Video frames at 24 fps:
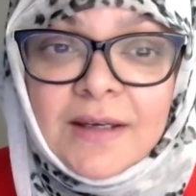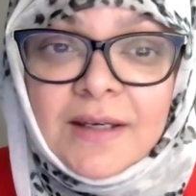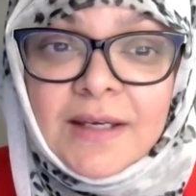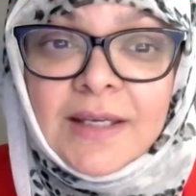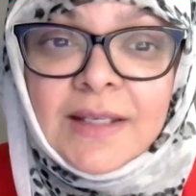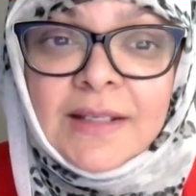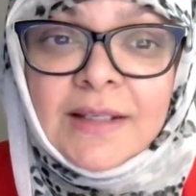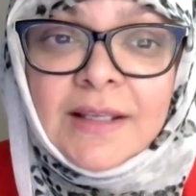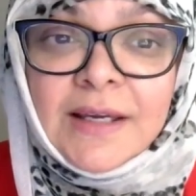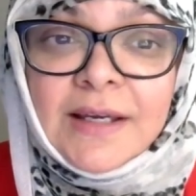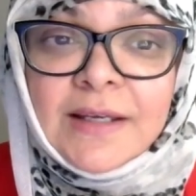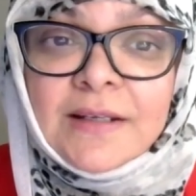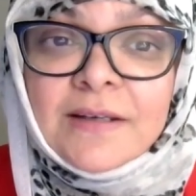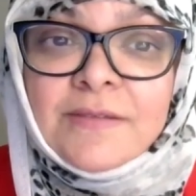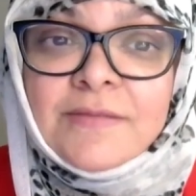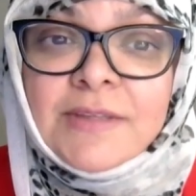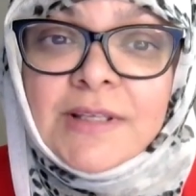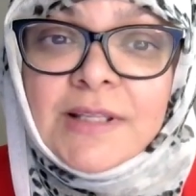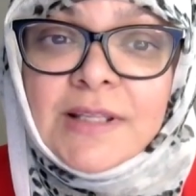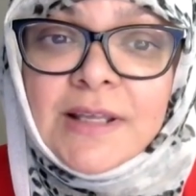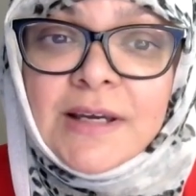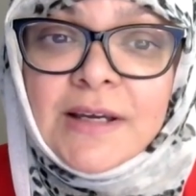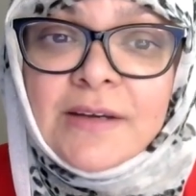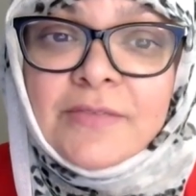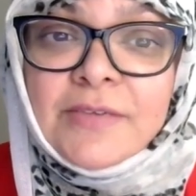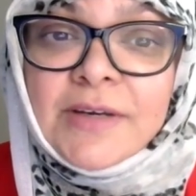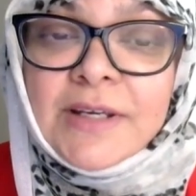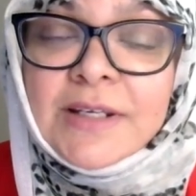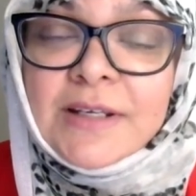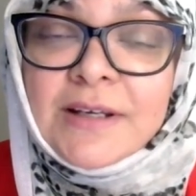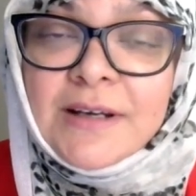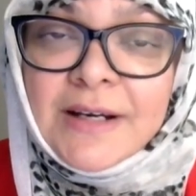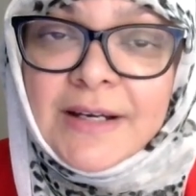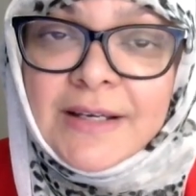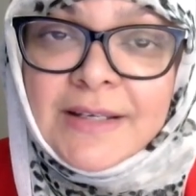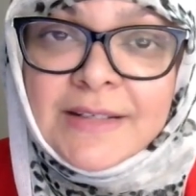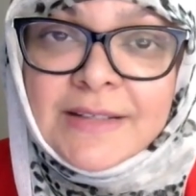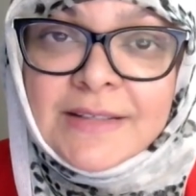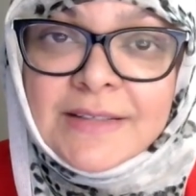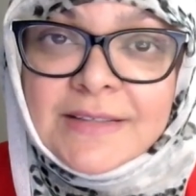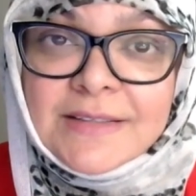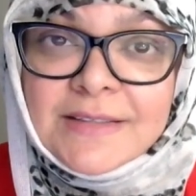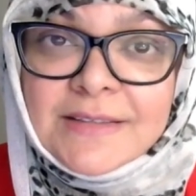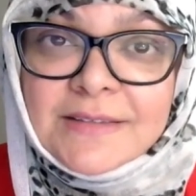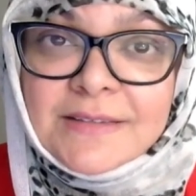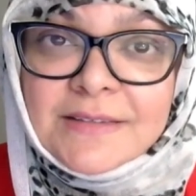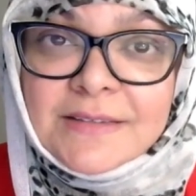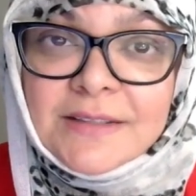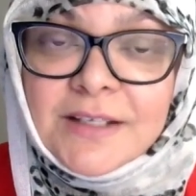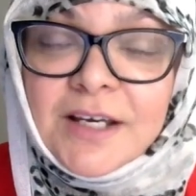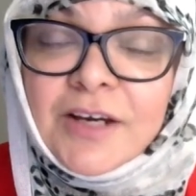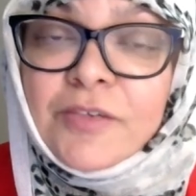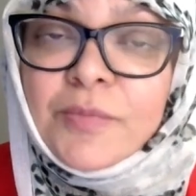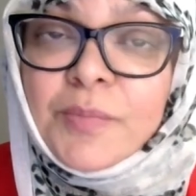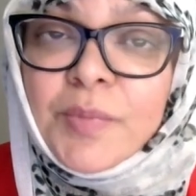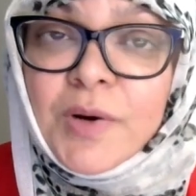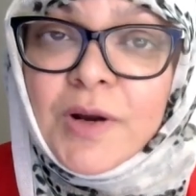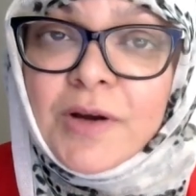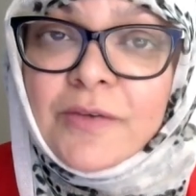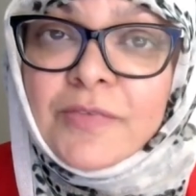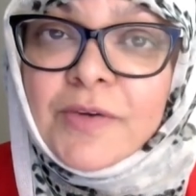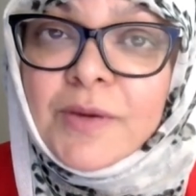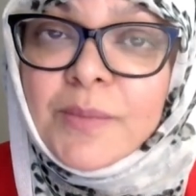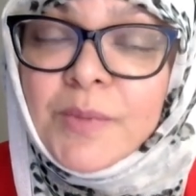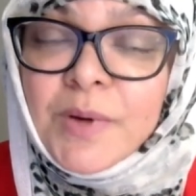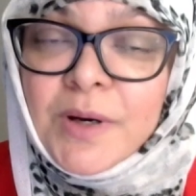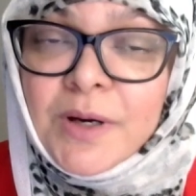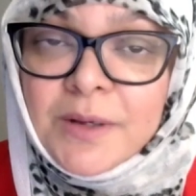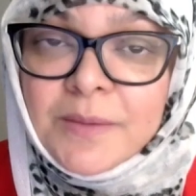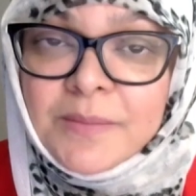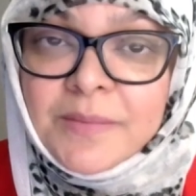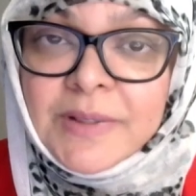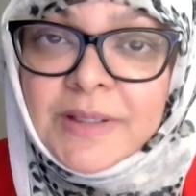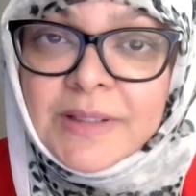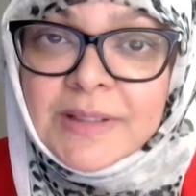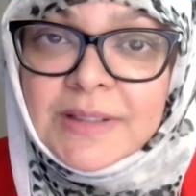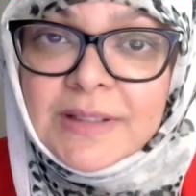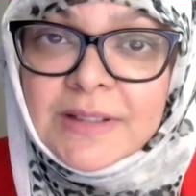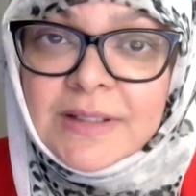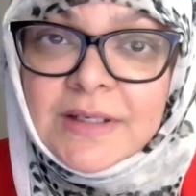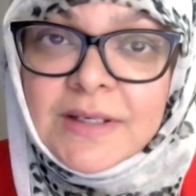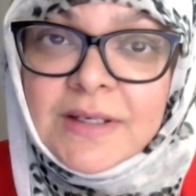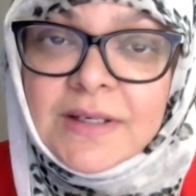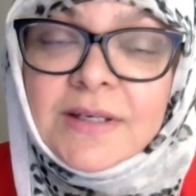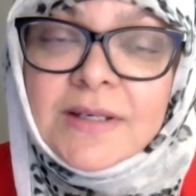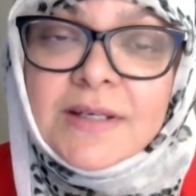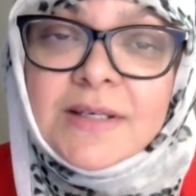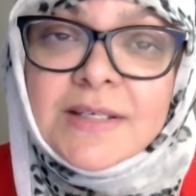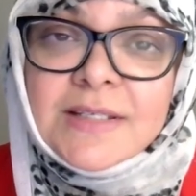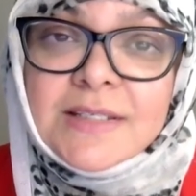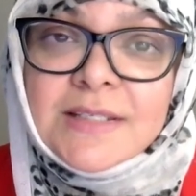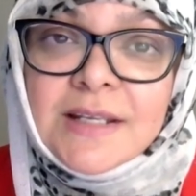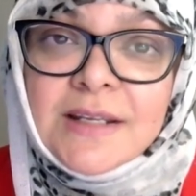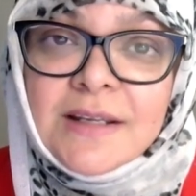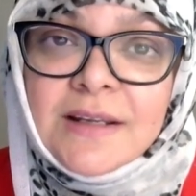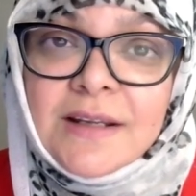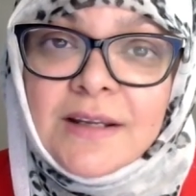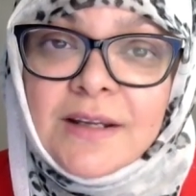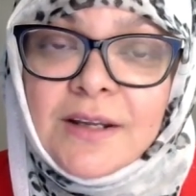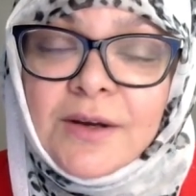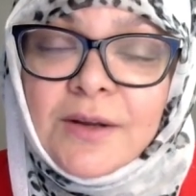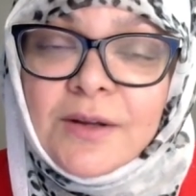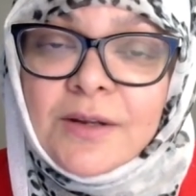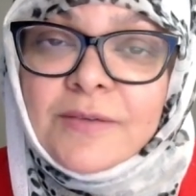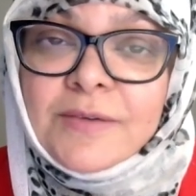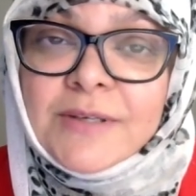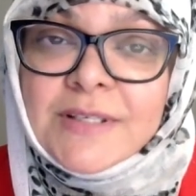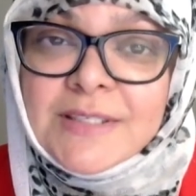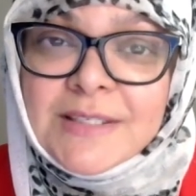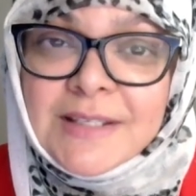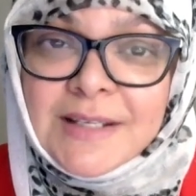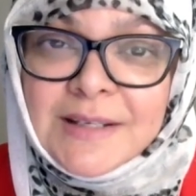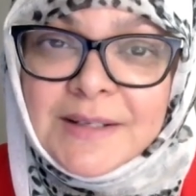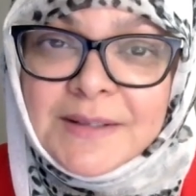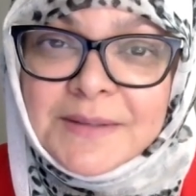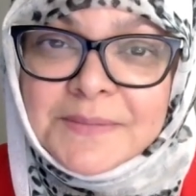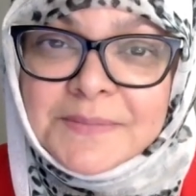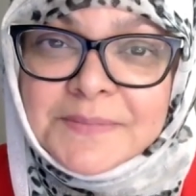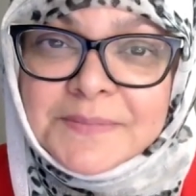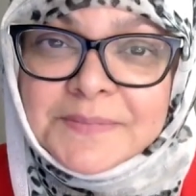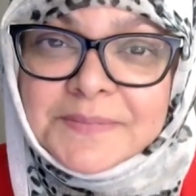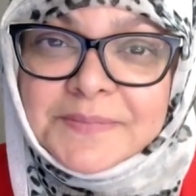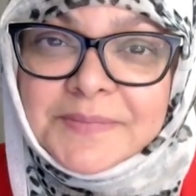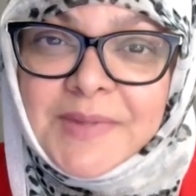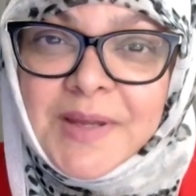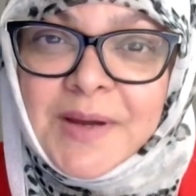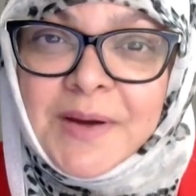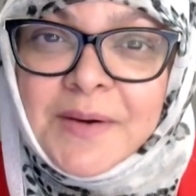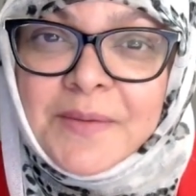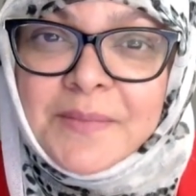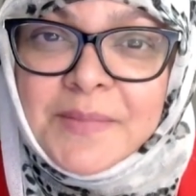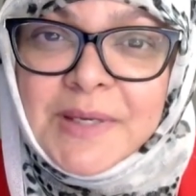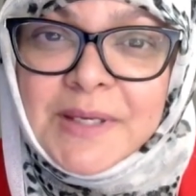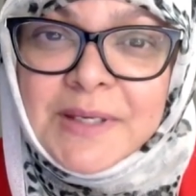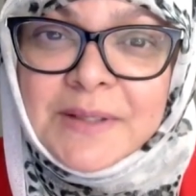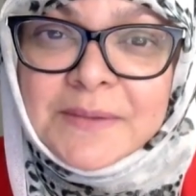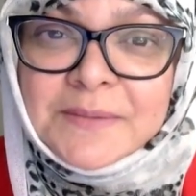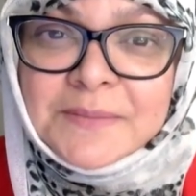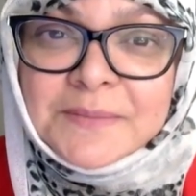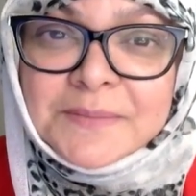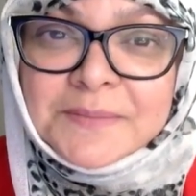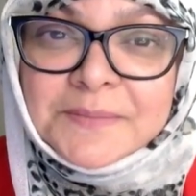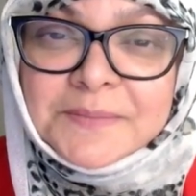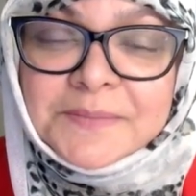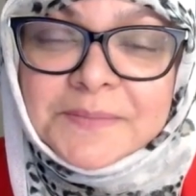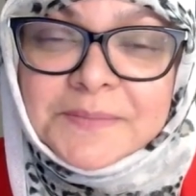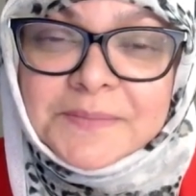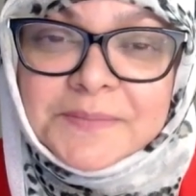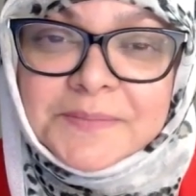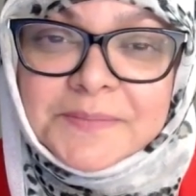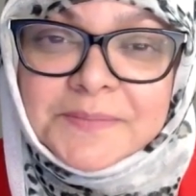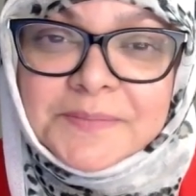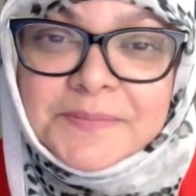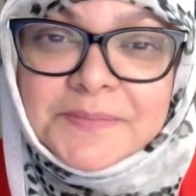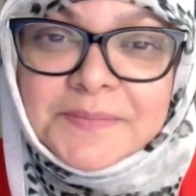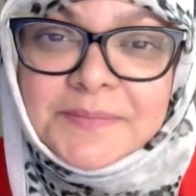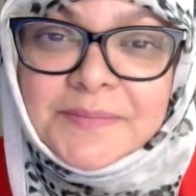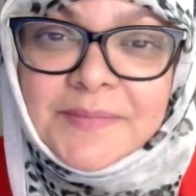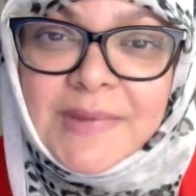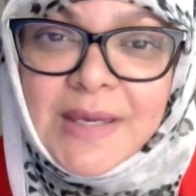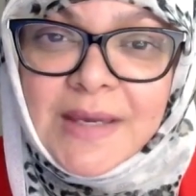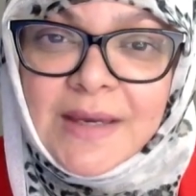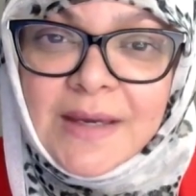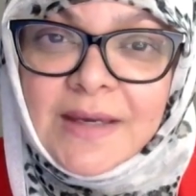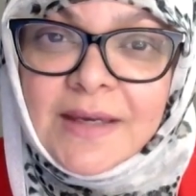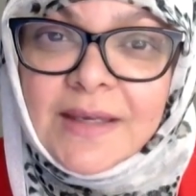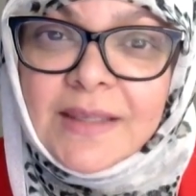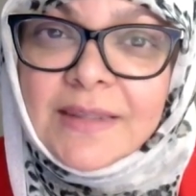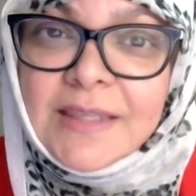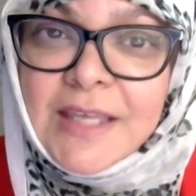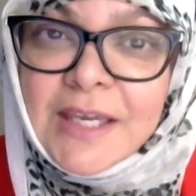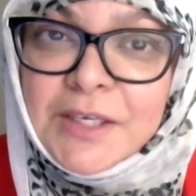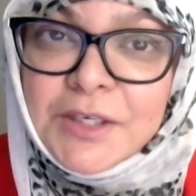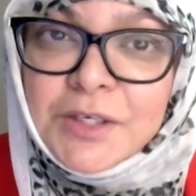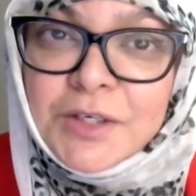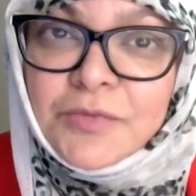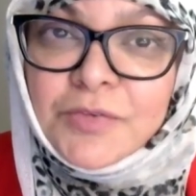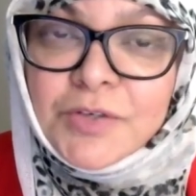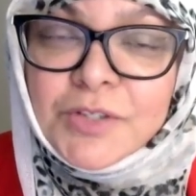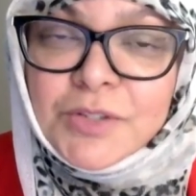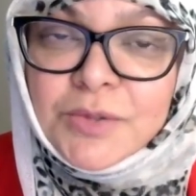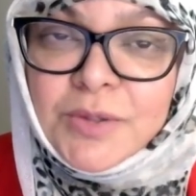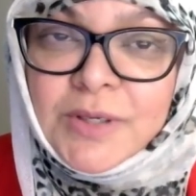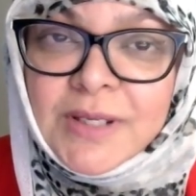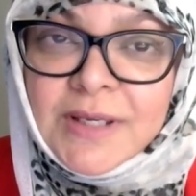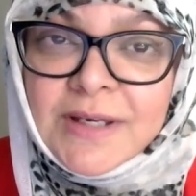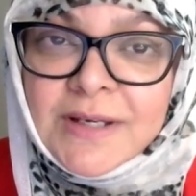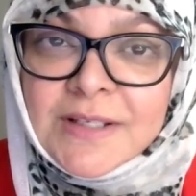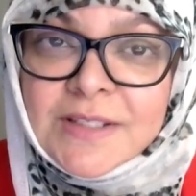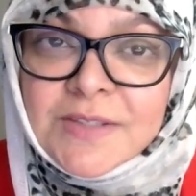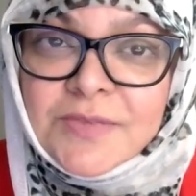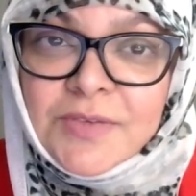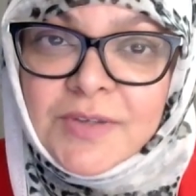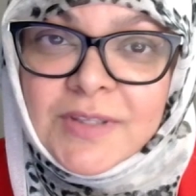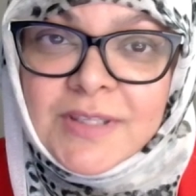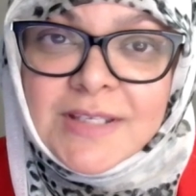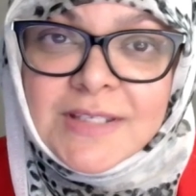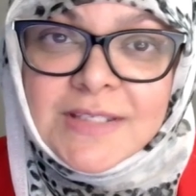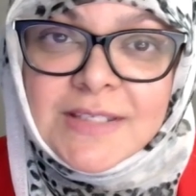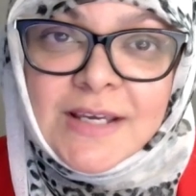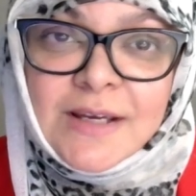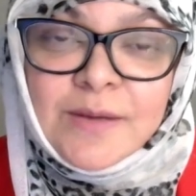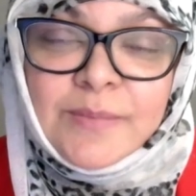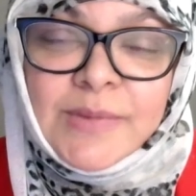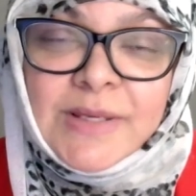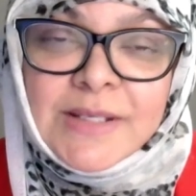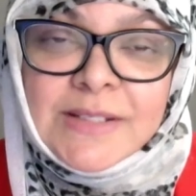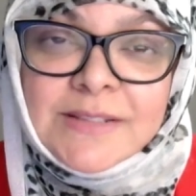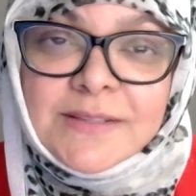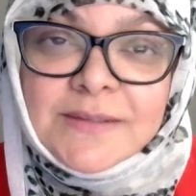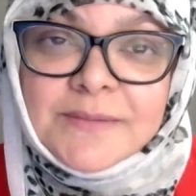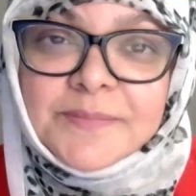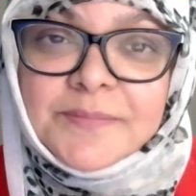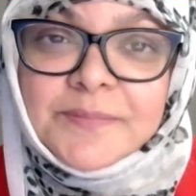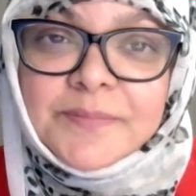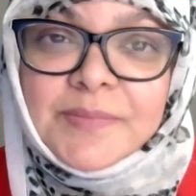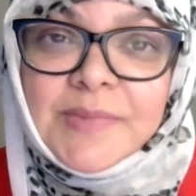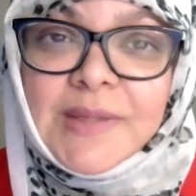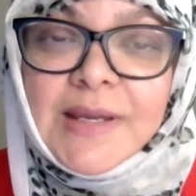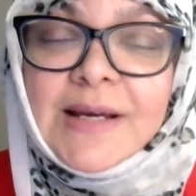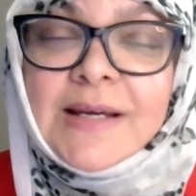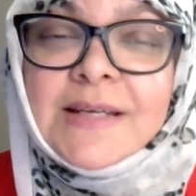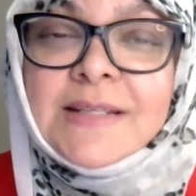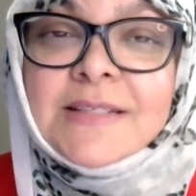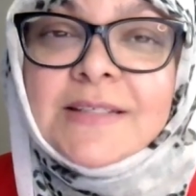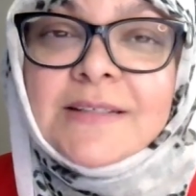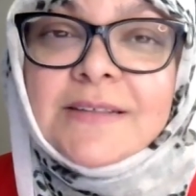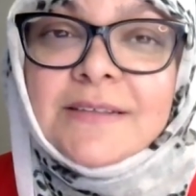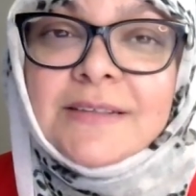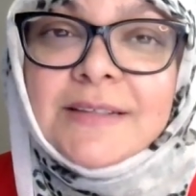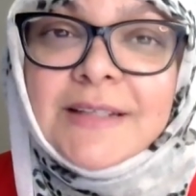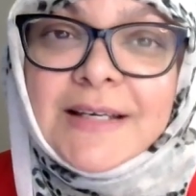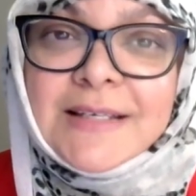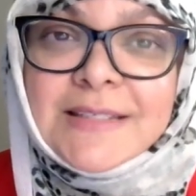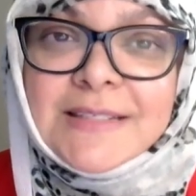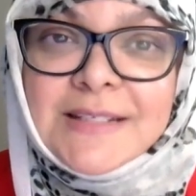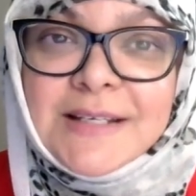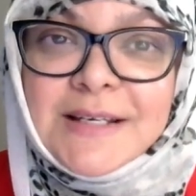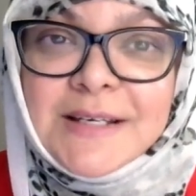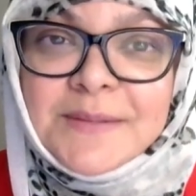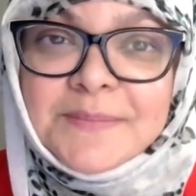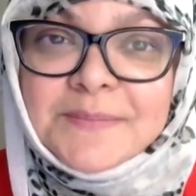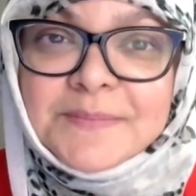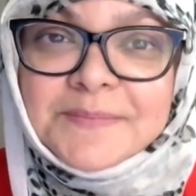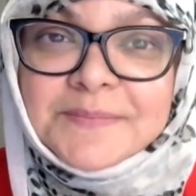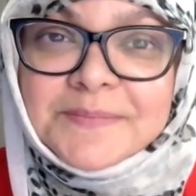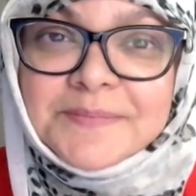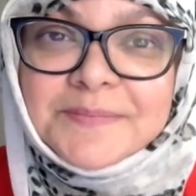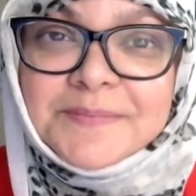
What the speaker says: in light of the life and guidance of Prophet Muhammad, sallallahu alaihi wasallam. Ameen. Thank you for joining us for this segment. Until next time.